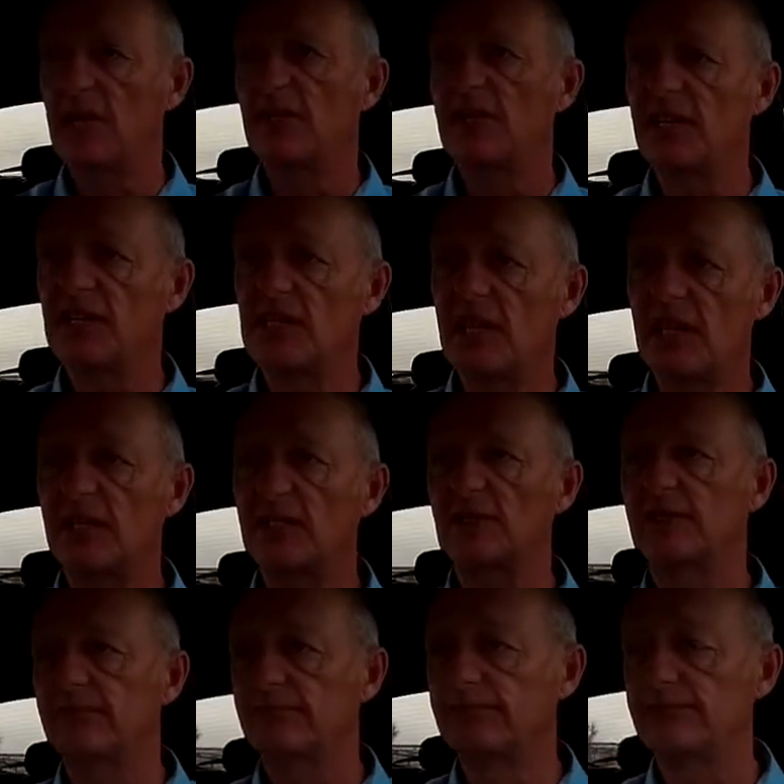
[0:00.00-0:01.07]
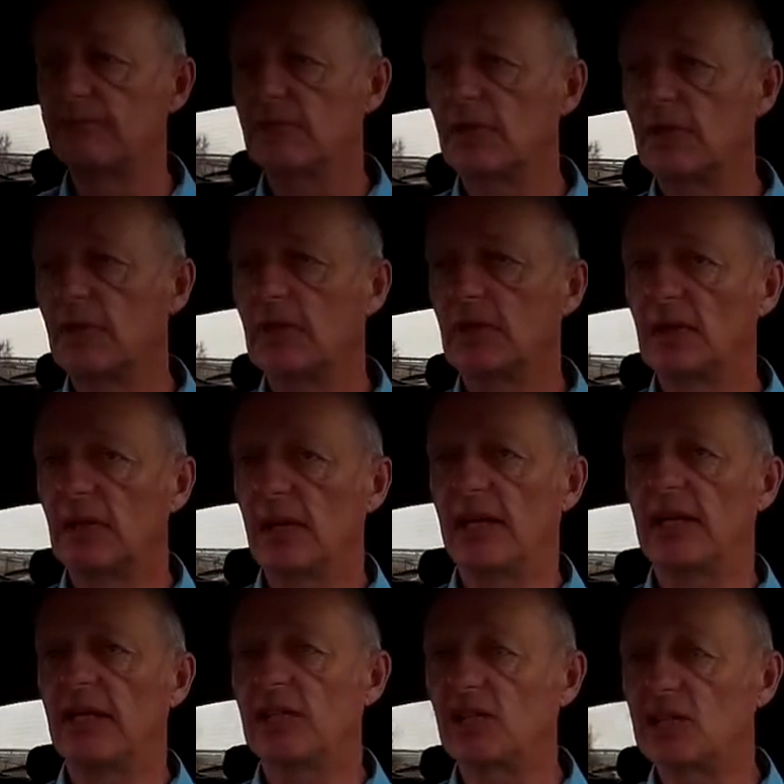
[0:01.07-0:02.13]
Nissan
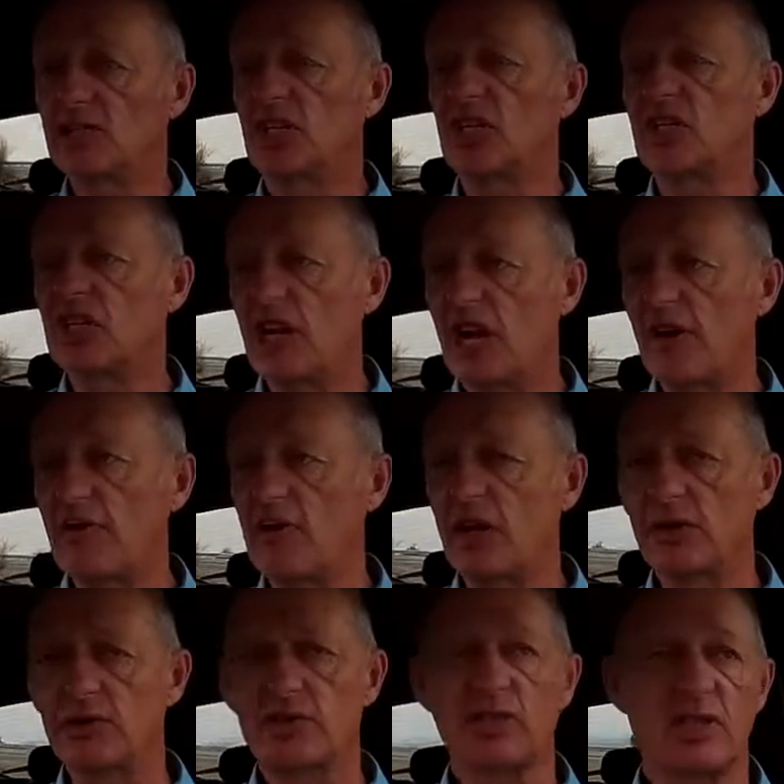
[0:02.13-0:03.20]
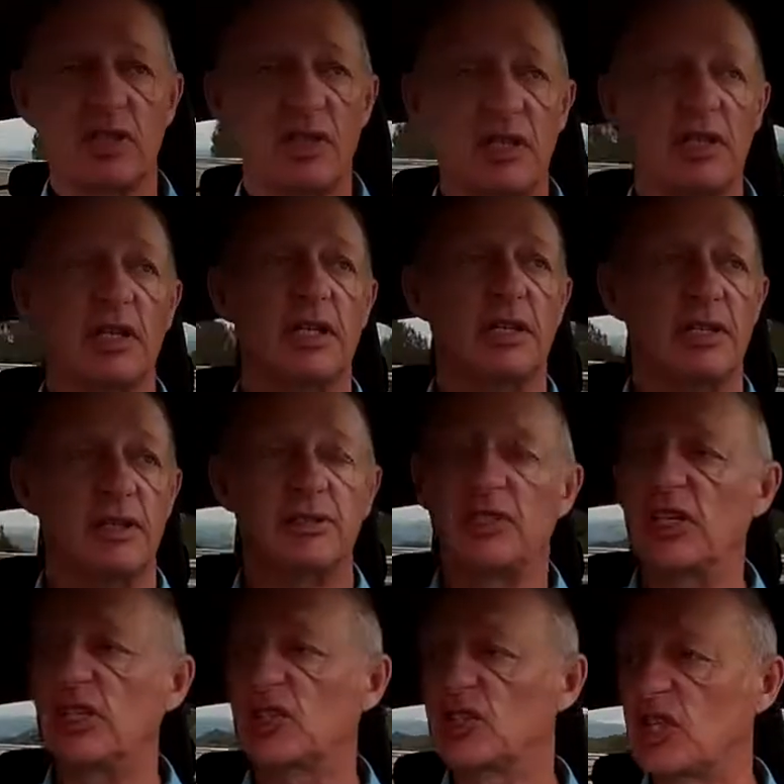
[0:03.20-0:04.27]
concessionarios, the
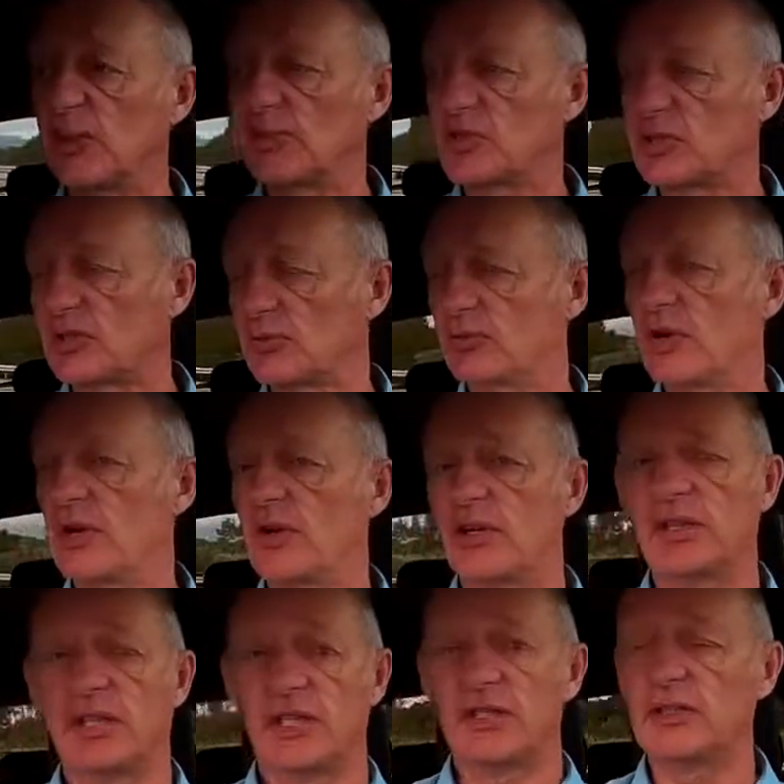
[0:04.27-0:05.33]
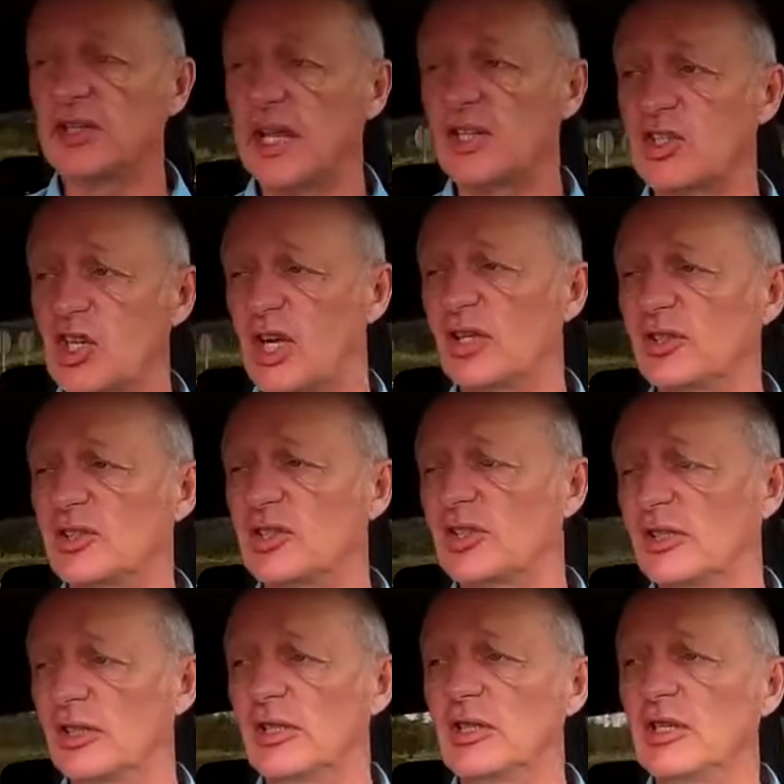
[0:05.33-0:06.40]
dealerships where I can get charge,
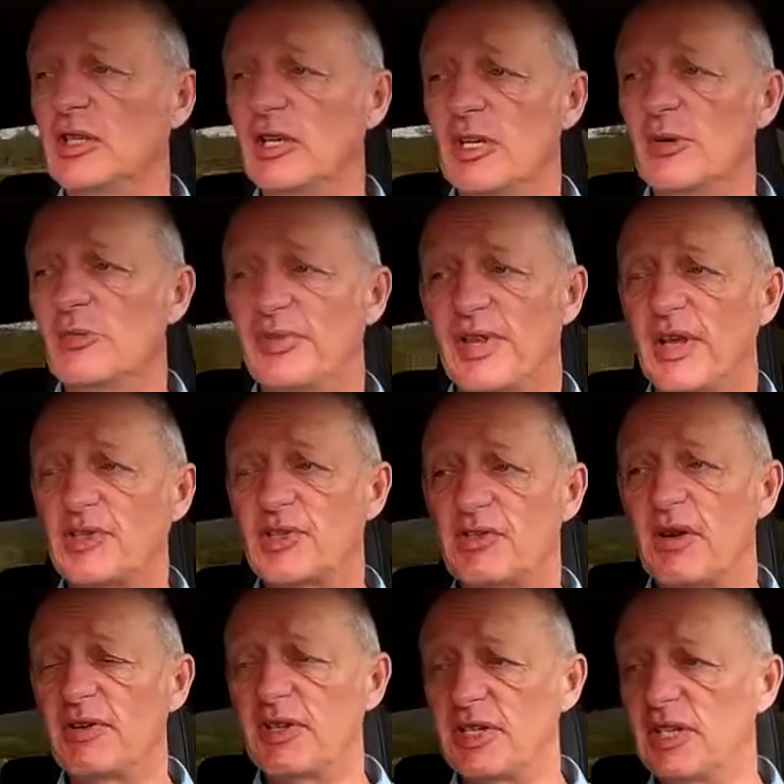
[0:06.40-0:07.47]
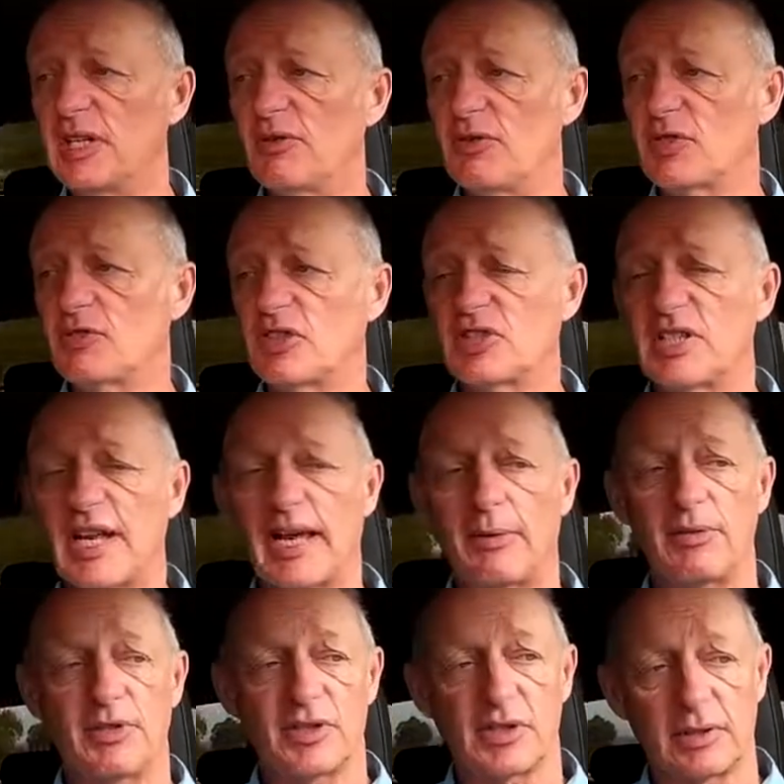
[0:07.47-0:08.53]
but those are only restricted
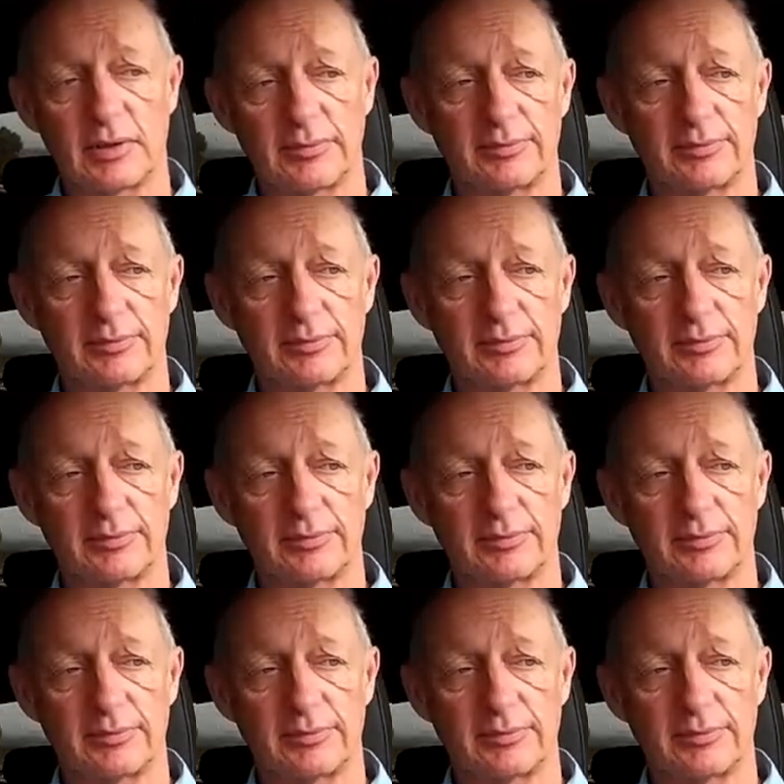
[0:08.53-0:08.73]
hours.